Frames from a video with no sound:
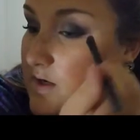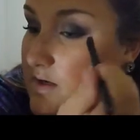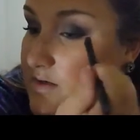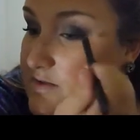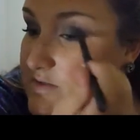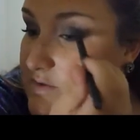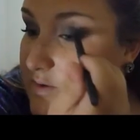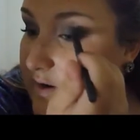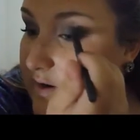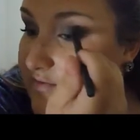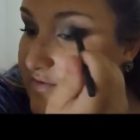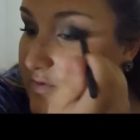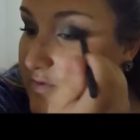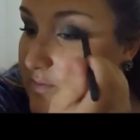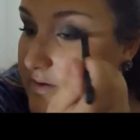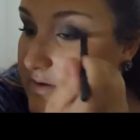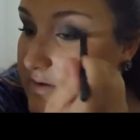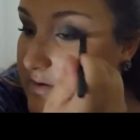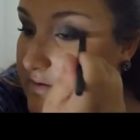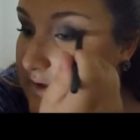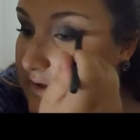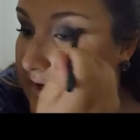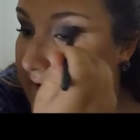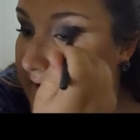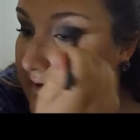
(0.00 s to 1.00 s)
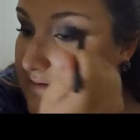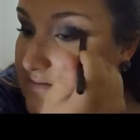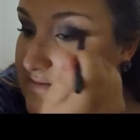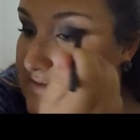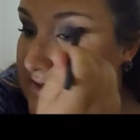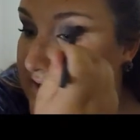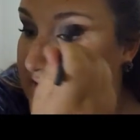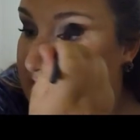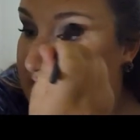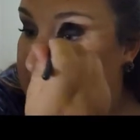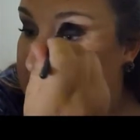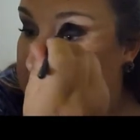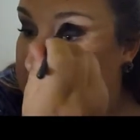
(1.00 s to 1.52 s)
So after we do the
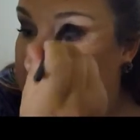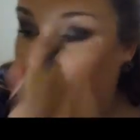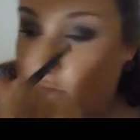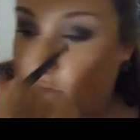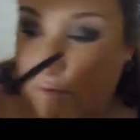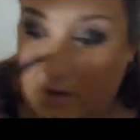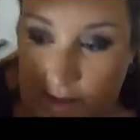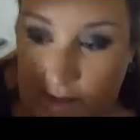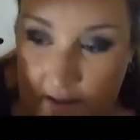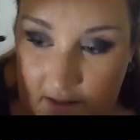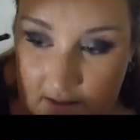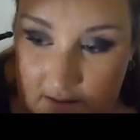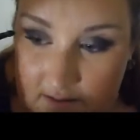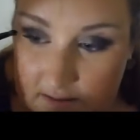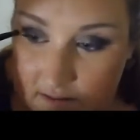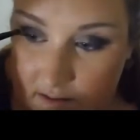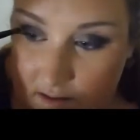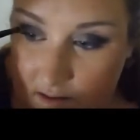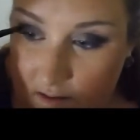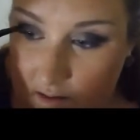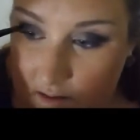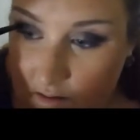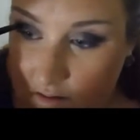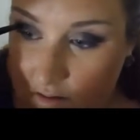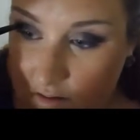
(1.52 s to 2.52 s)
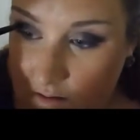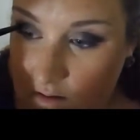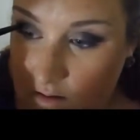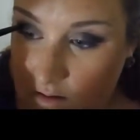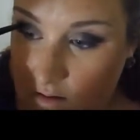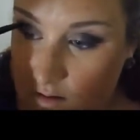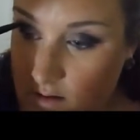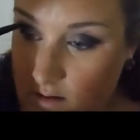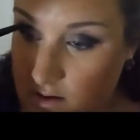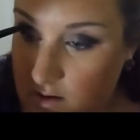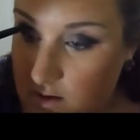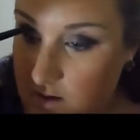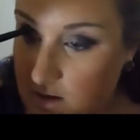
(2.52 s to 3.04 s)
outside and the crease,
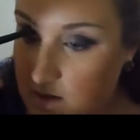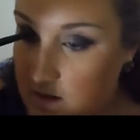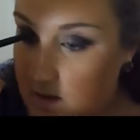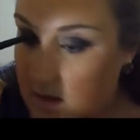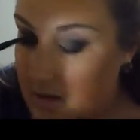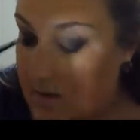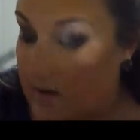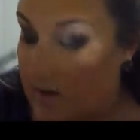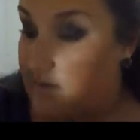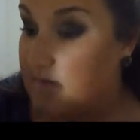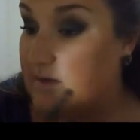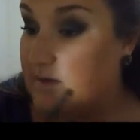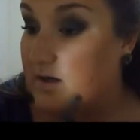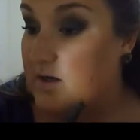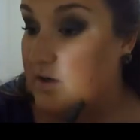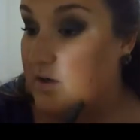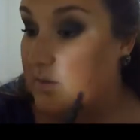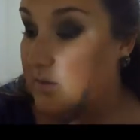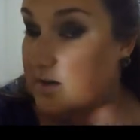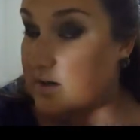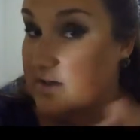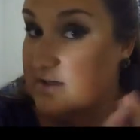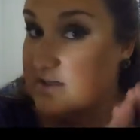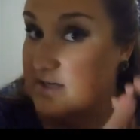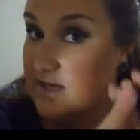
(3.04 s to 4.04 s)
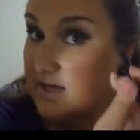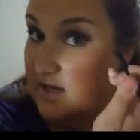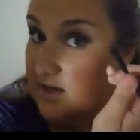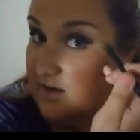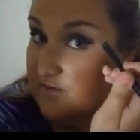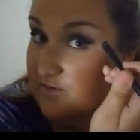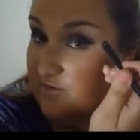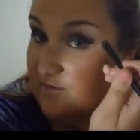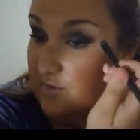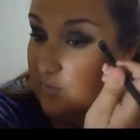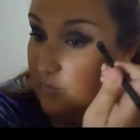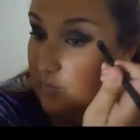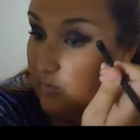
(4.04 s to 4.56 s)
then you want to take
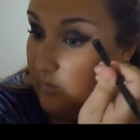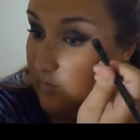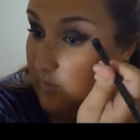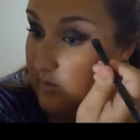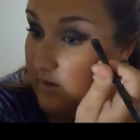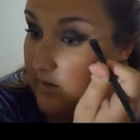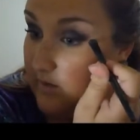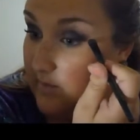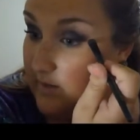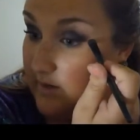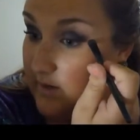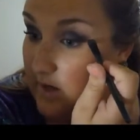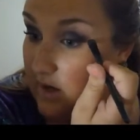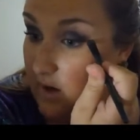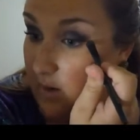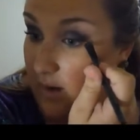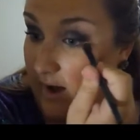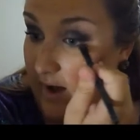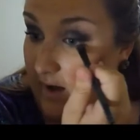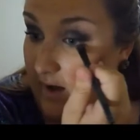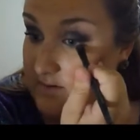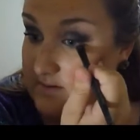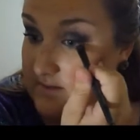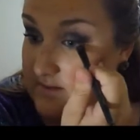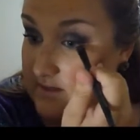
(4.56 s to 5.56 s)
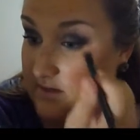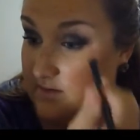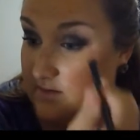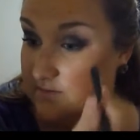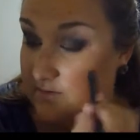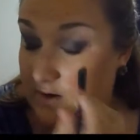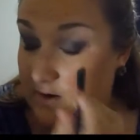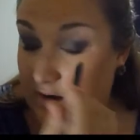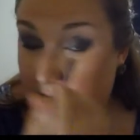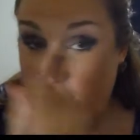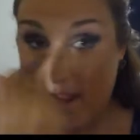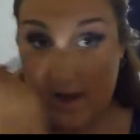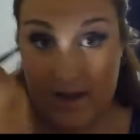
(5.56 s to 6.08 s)
from where we go outside of
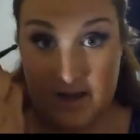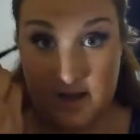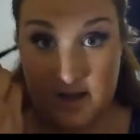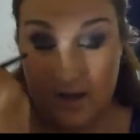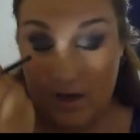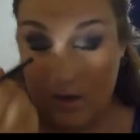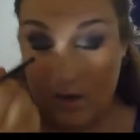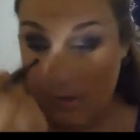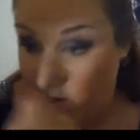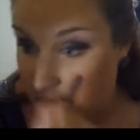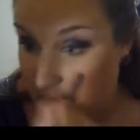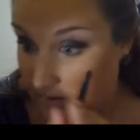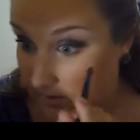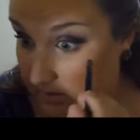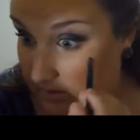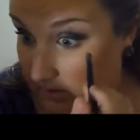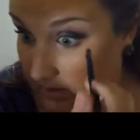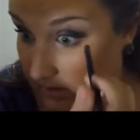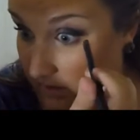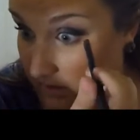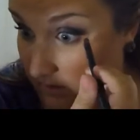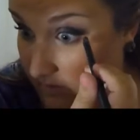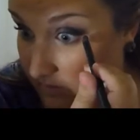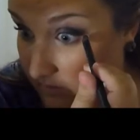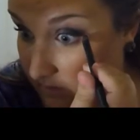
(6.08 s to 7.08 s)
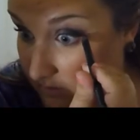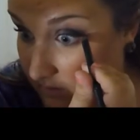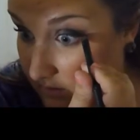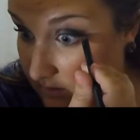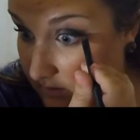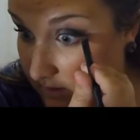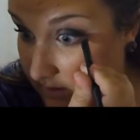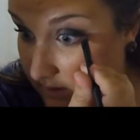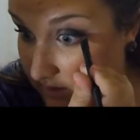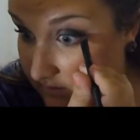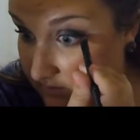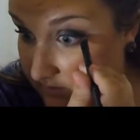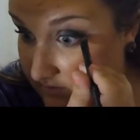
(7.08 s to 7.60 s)
your eye and go underneath,
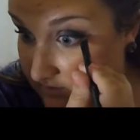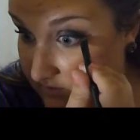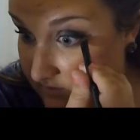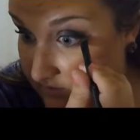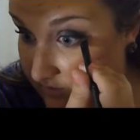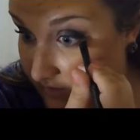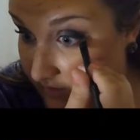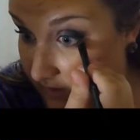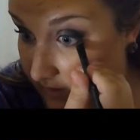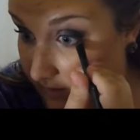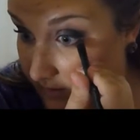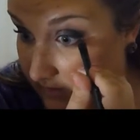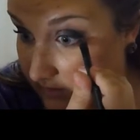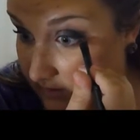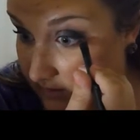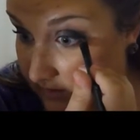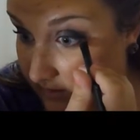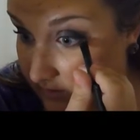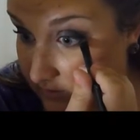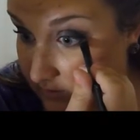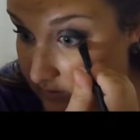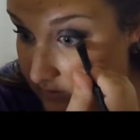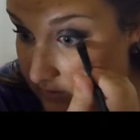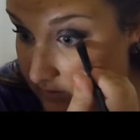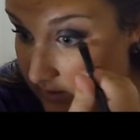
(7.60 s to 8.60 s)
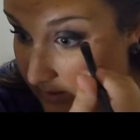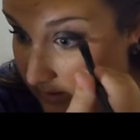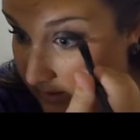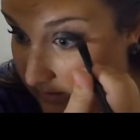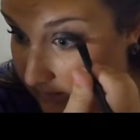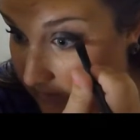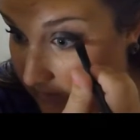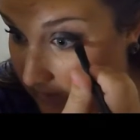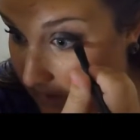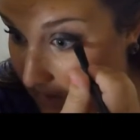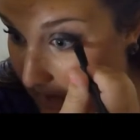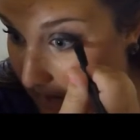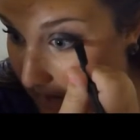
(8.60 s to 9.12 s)
kind of just following the natural line of
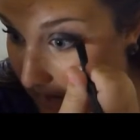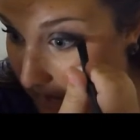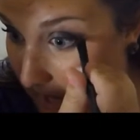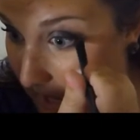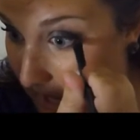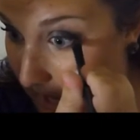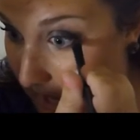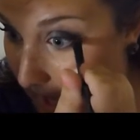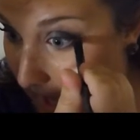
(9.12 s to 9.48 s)
your eye.